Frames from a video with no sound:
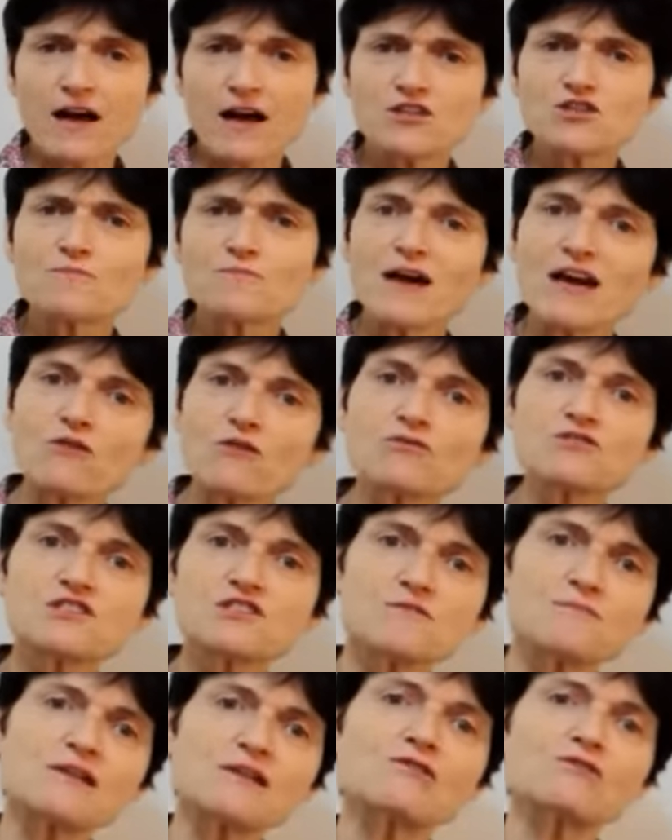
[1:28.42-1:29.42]
And you may
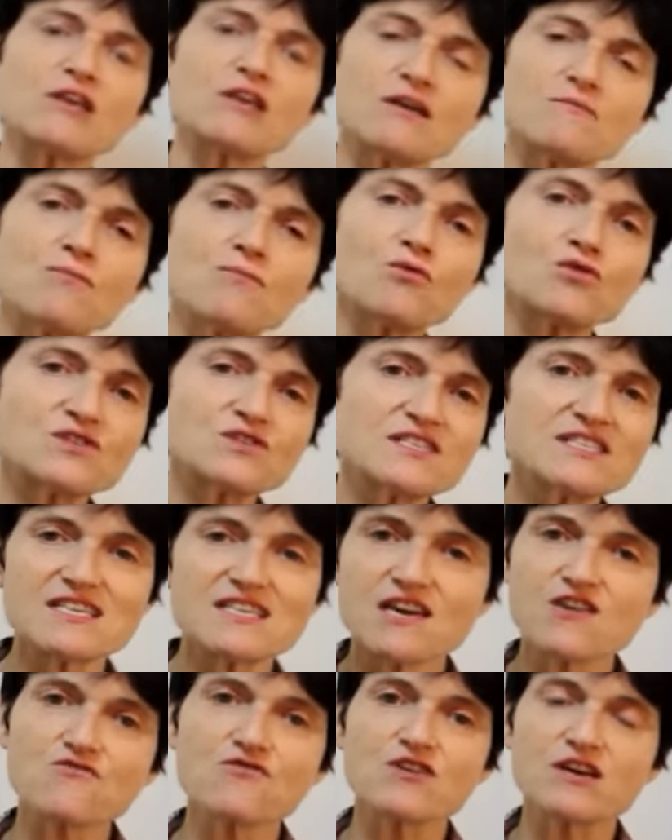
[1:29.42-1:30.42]
also be looking more
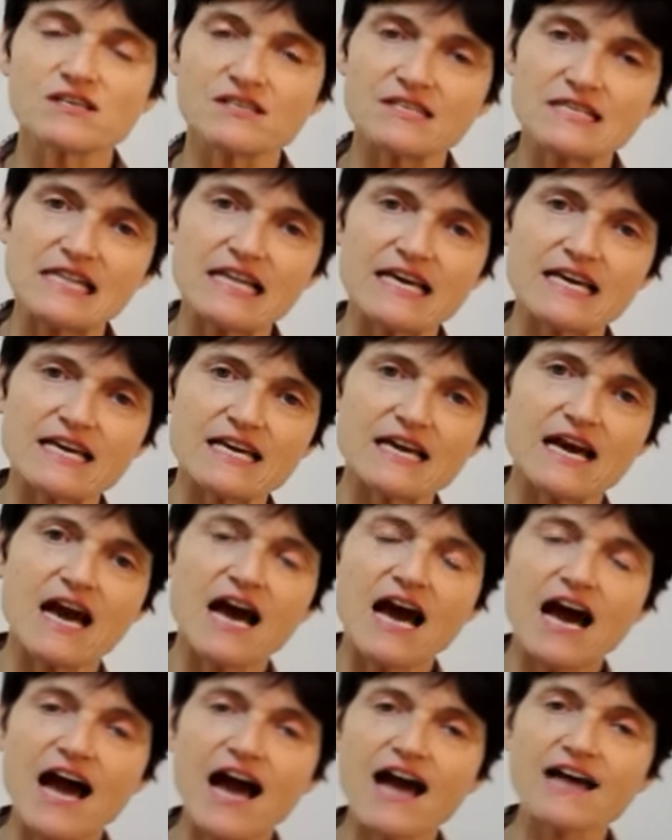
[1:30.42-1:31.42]
seriously
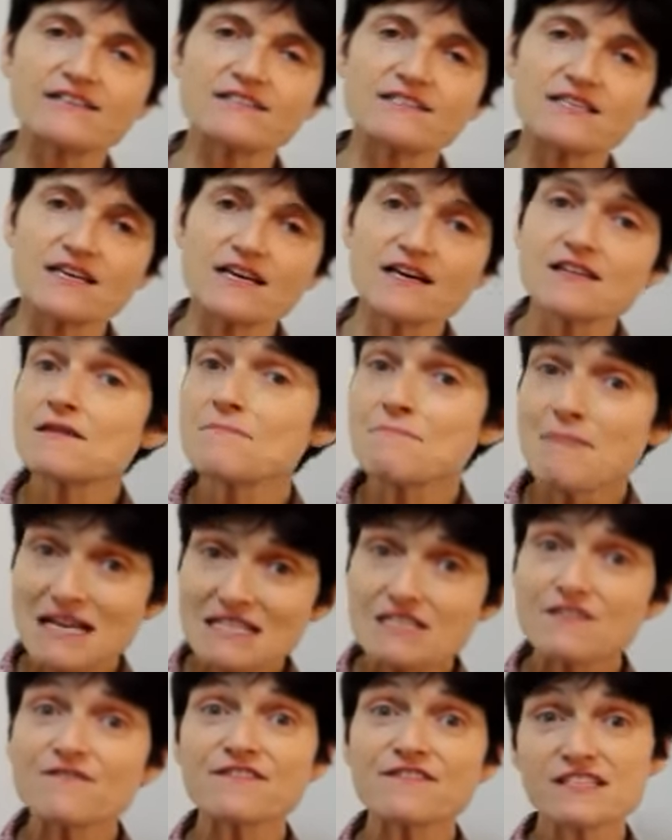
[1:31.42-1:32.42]
at the
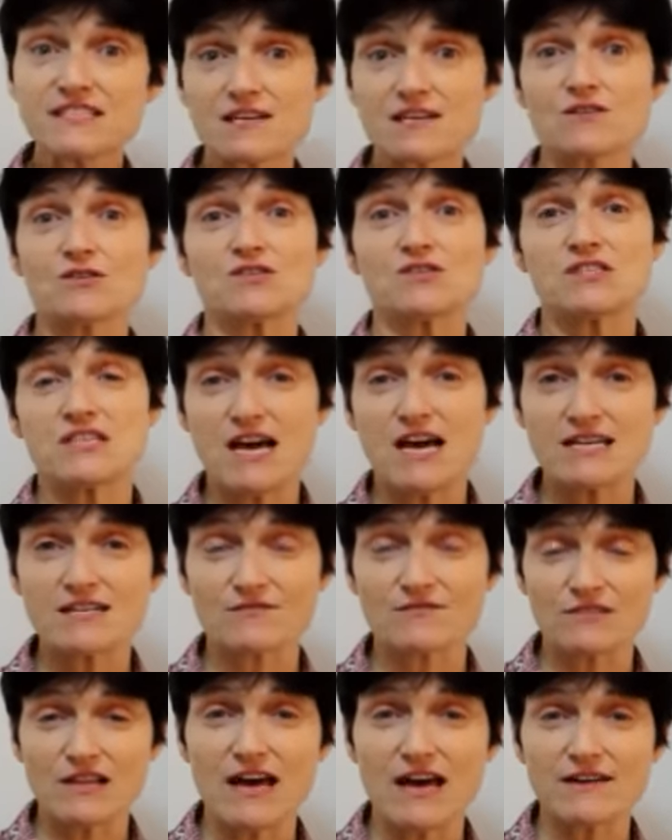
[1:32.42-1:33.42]
metaphysical
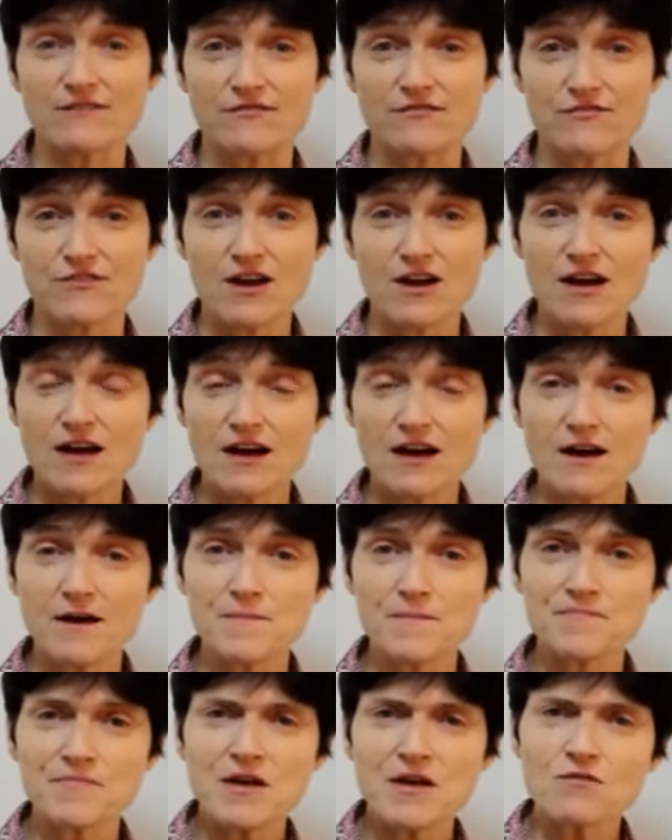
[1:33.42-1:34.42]
side of life.
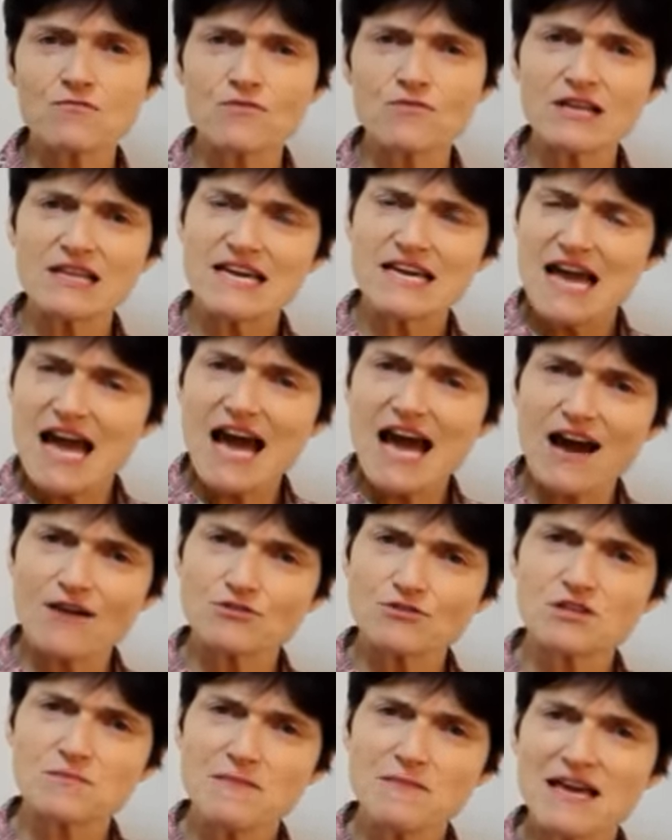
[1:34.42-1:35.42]
Really,
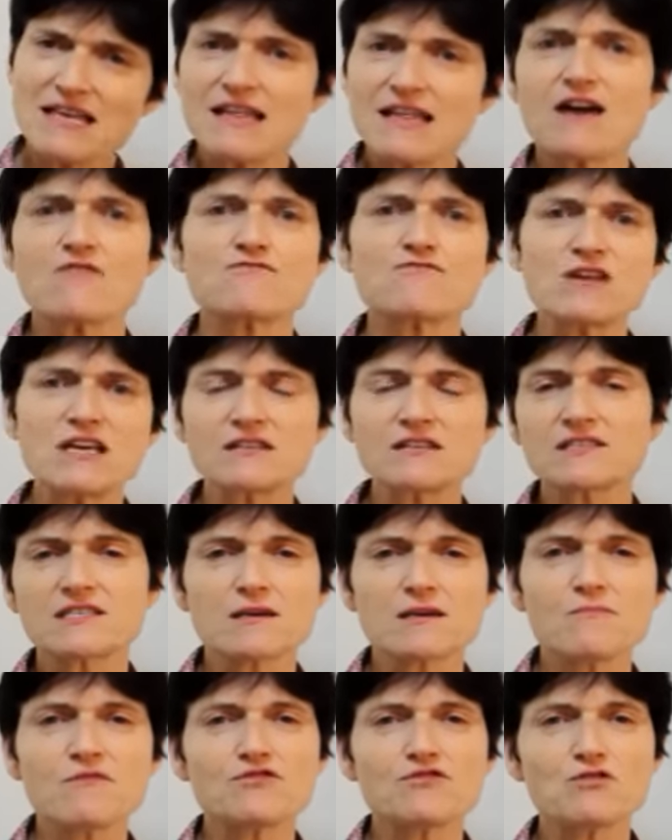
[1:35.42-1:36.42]
how to make that real.
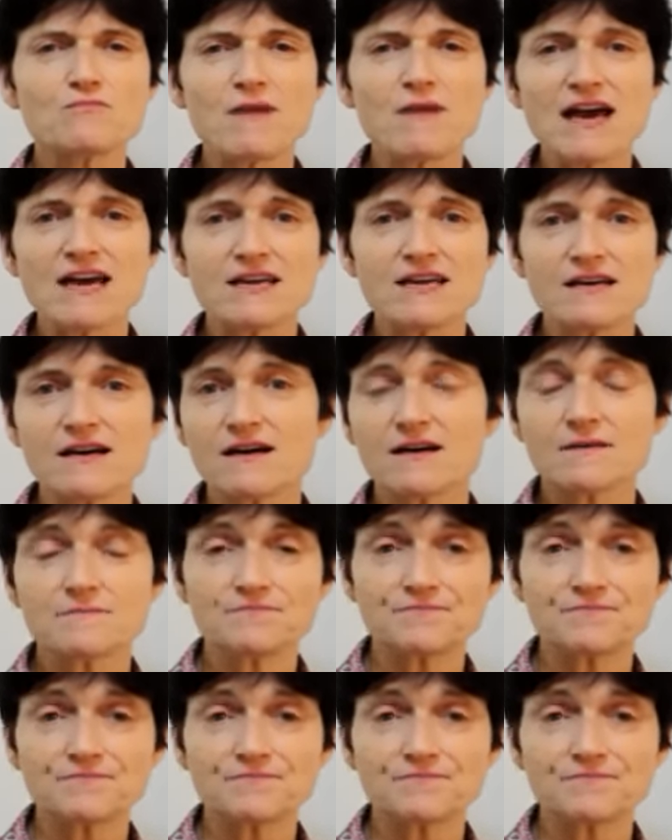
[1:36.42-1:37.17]
Some of you may